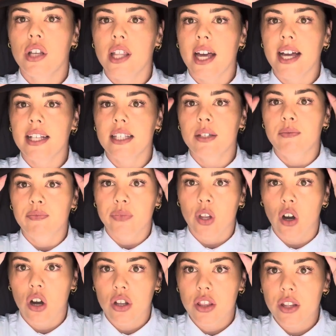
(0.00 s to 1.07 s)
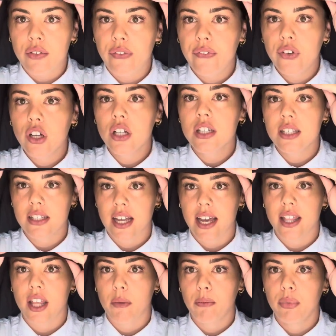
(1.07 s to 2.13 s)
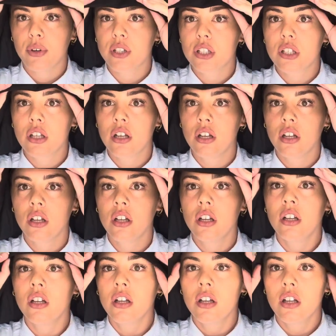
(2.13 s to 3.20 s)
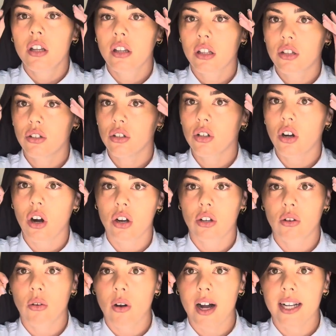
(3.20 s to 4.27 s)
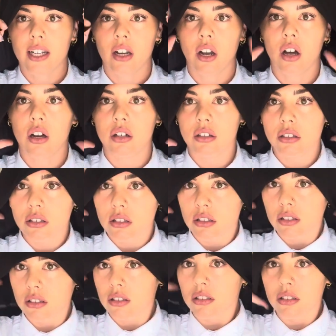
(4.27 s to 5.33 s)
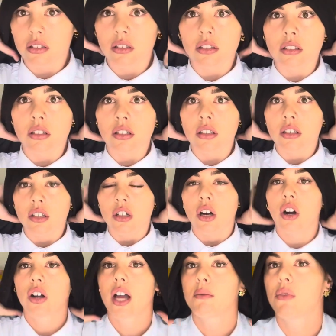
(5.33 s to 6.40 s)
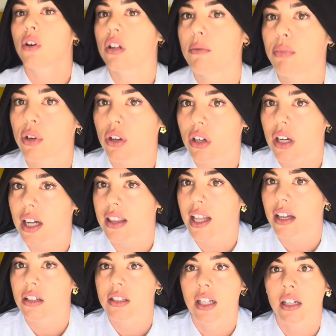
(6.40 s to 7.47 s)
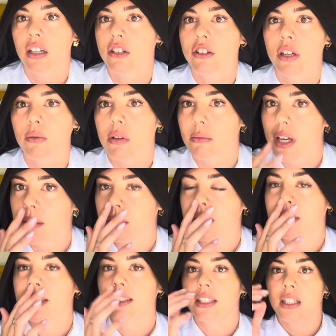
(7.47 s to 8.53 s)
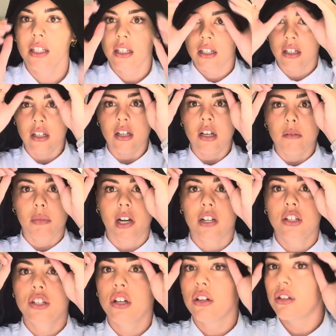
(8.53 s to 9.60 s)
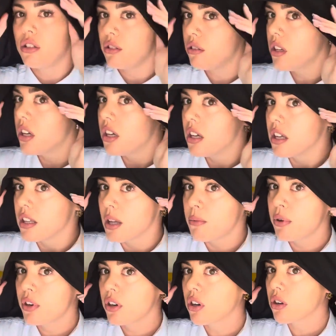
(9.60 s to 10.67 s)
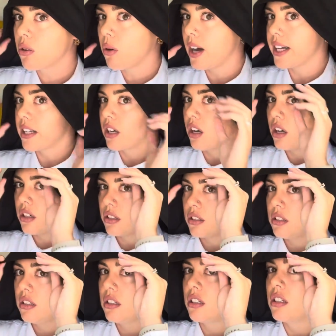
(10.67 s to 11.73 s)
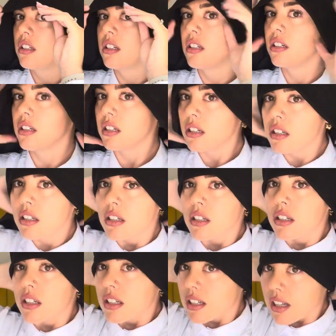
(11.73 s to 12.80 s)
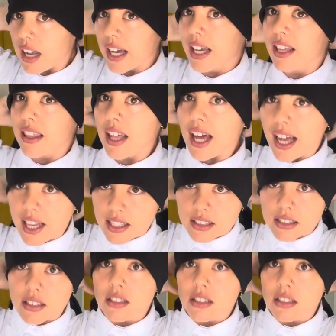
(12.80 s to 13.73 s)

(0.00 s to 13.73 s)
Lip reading: that on the first day they put the duk on quite low. Okay, I'm not going to put it on like that because I literally won't be able to see, but I'll show you. They put it on quite low like that,